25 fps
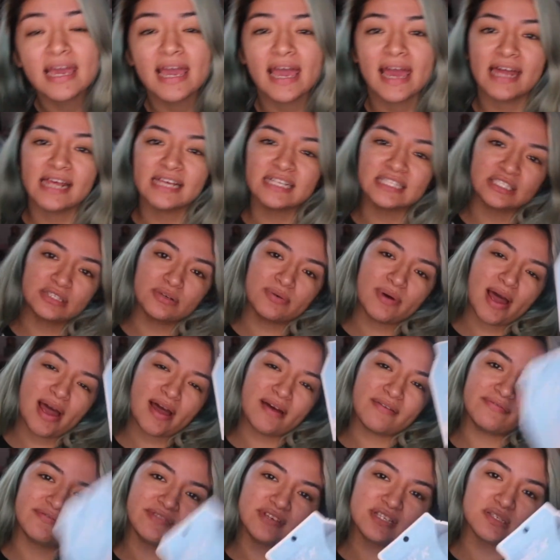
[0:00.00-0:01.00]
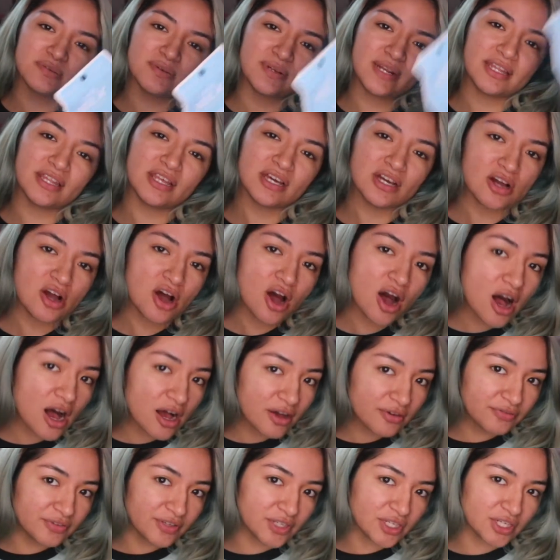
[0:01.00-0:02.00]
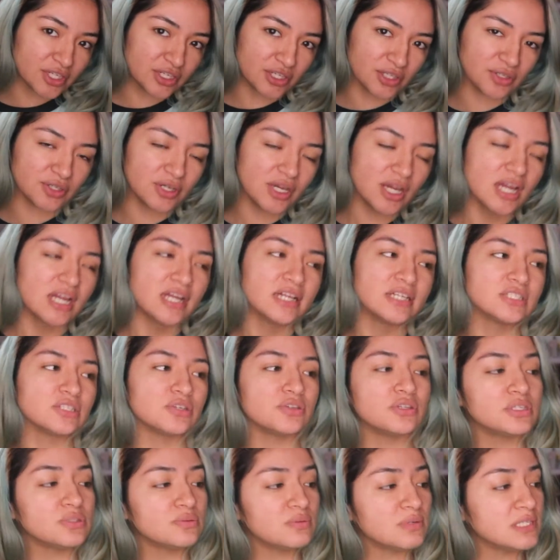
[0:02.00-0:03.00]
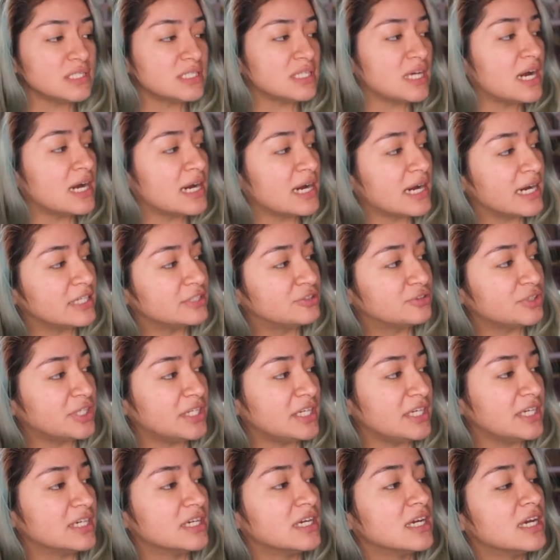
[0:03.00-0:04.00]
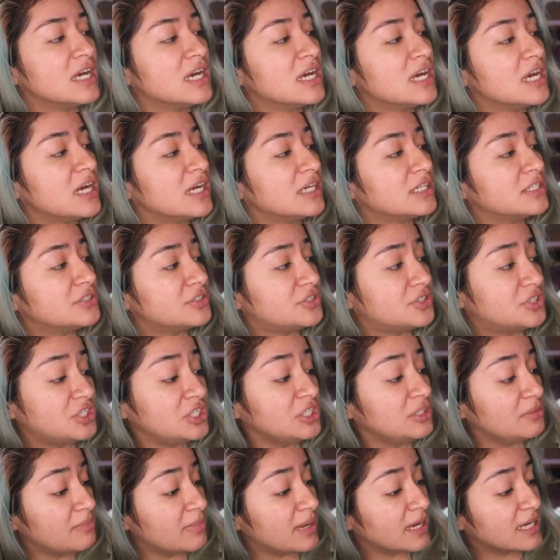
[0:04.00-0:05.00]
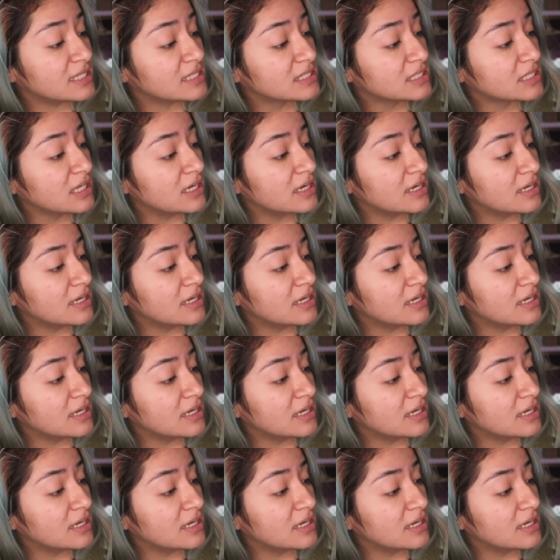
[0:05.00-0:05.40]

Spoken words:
And I still have this one and the coffee to do. So this one is a hydrating sheet mask.